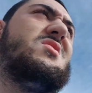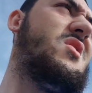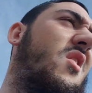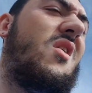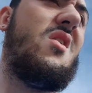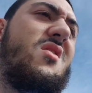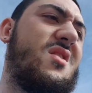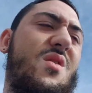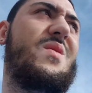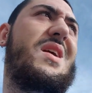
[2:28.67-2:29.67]
the car,
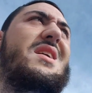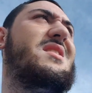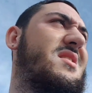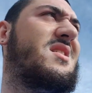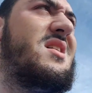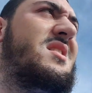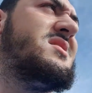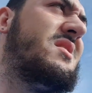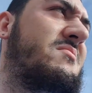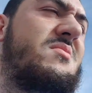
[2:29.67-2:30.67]
go eat
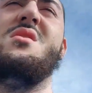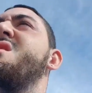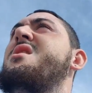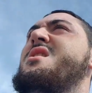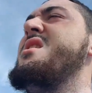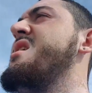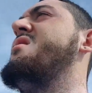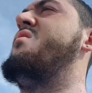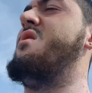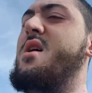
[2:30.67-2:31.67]

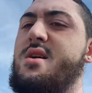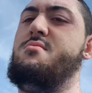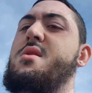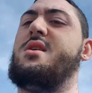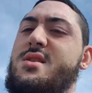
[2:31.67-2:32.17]
something. Well, I am making